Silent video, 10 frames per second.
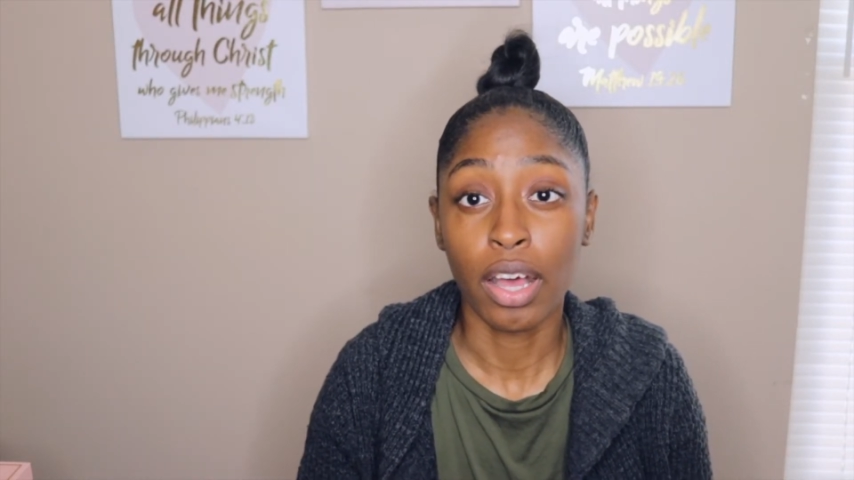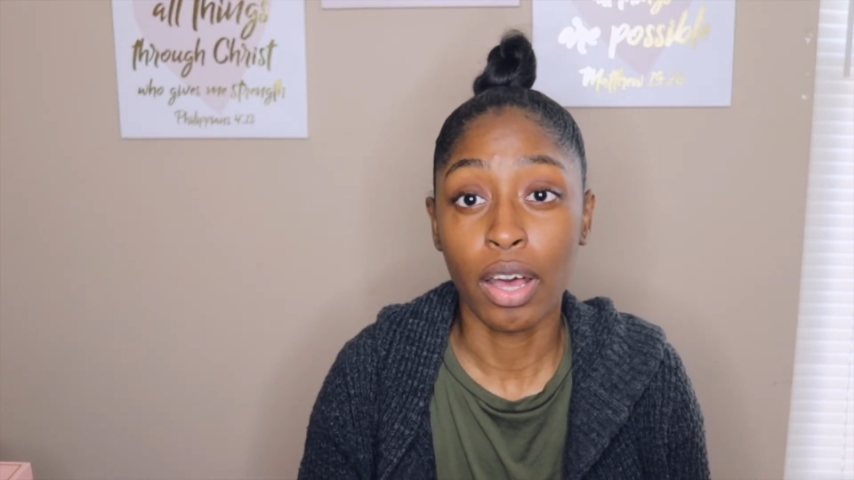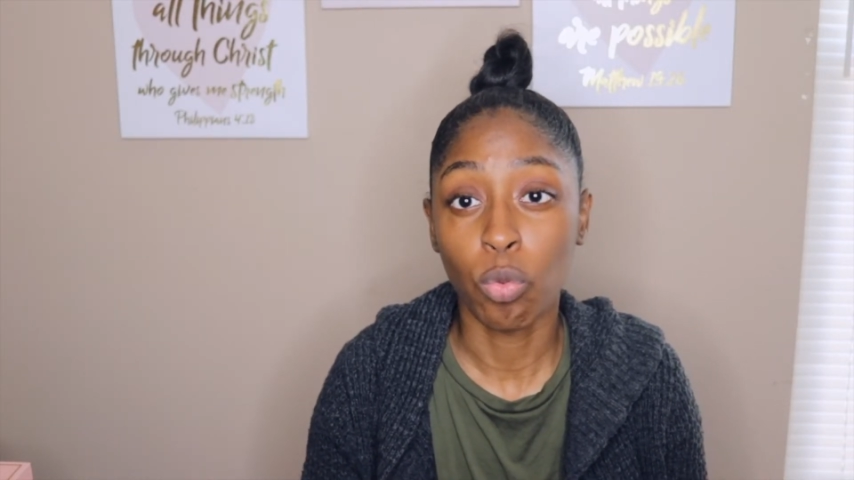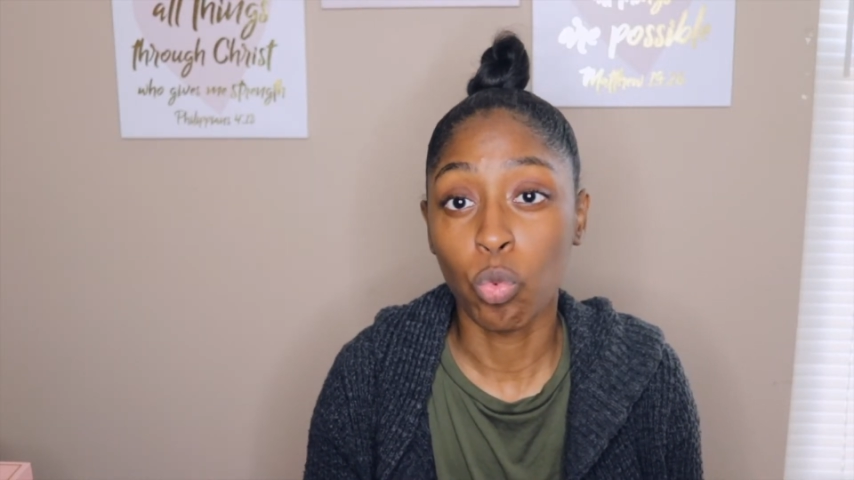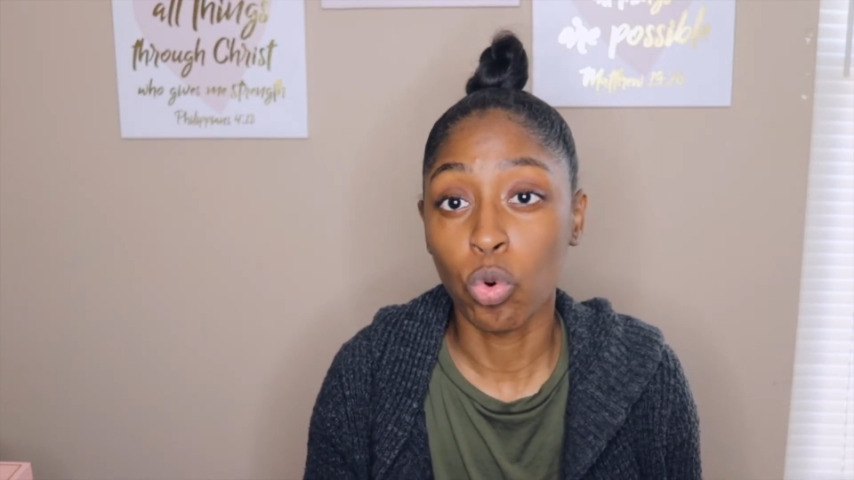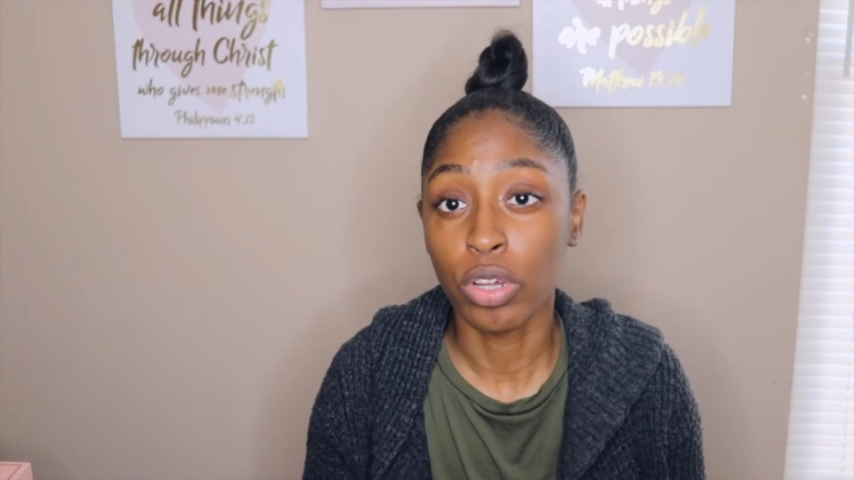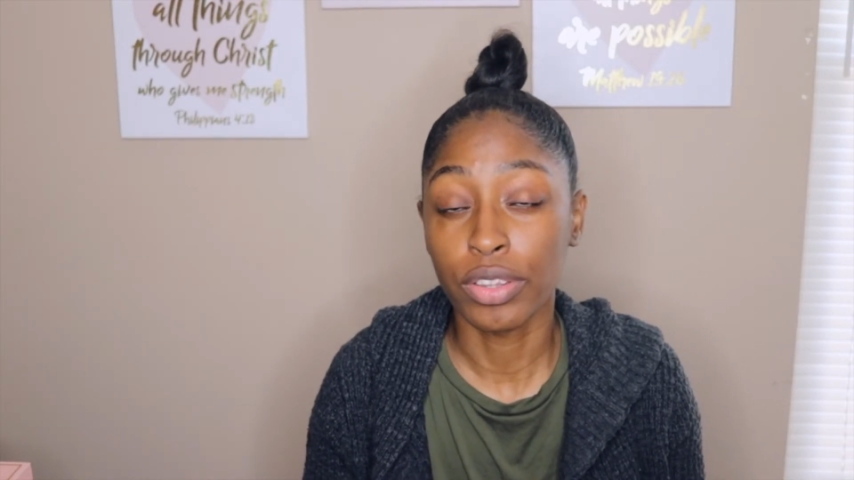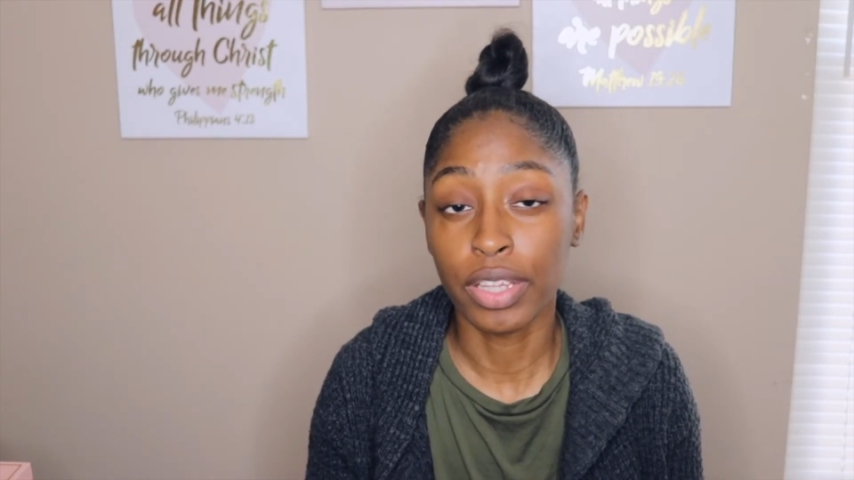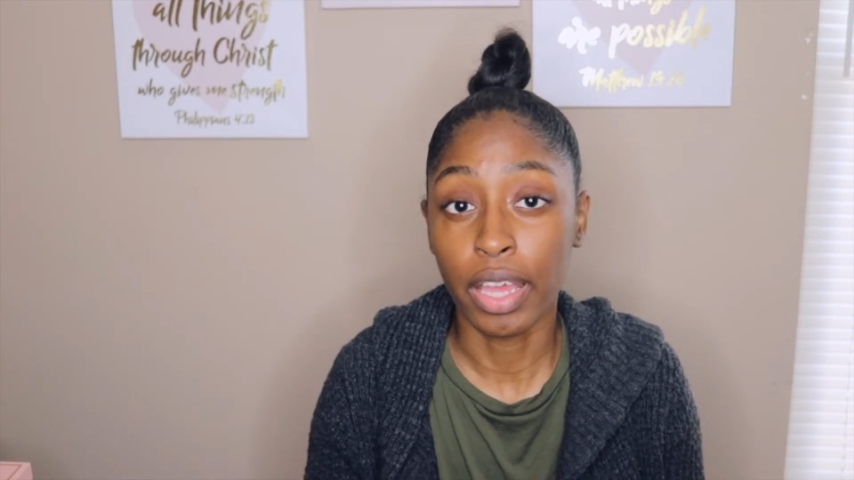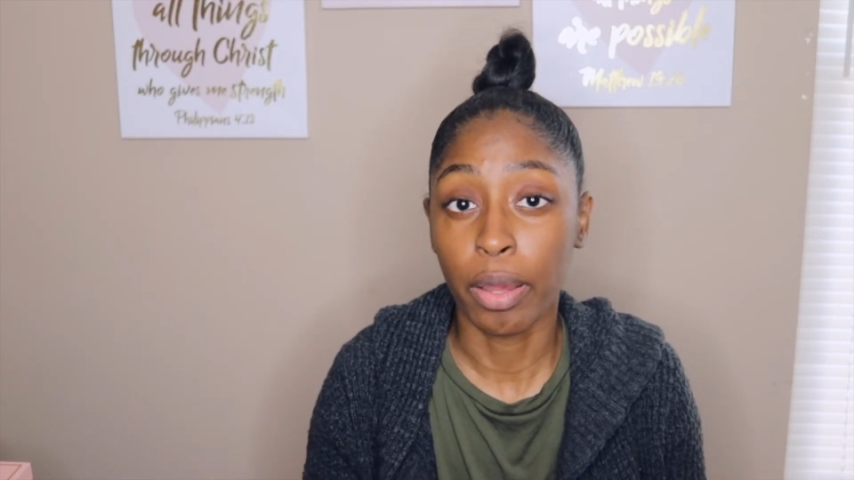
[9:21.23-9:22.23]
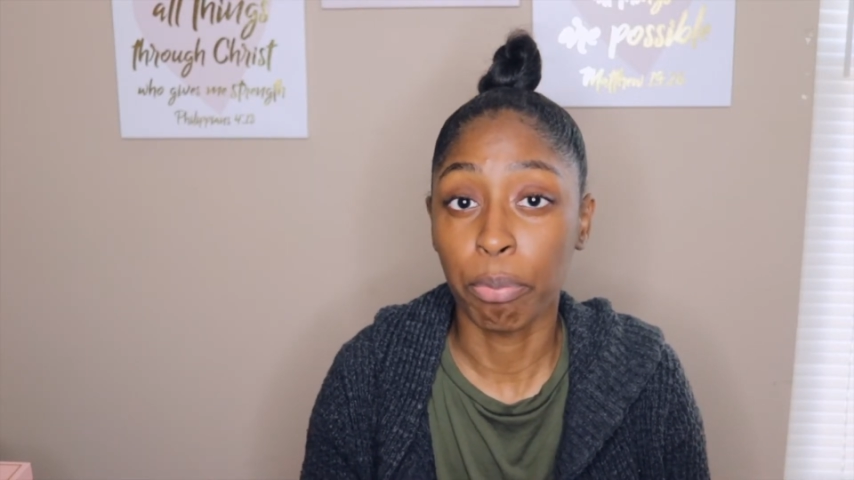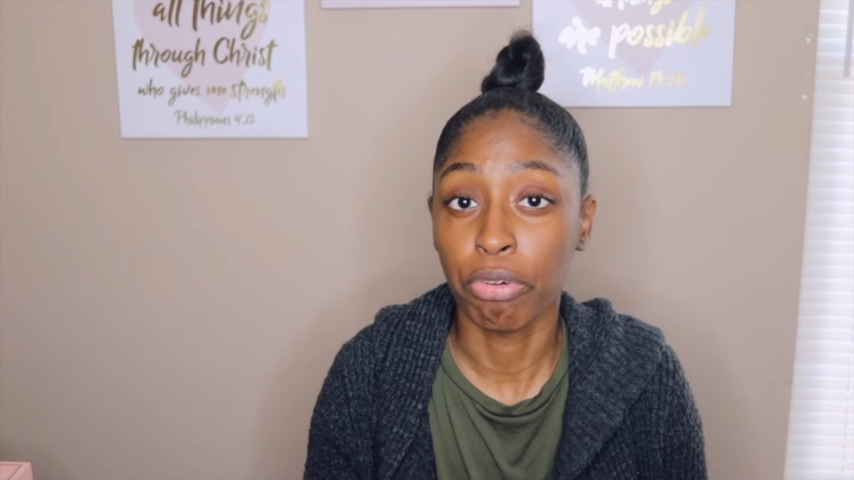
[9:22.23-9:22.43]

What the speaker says: I want that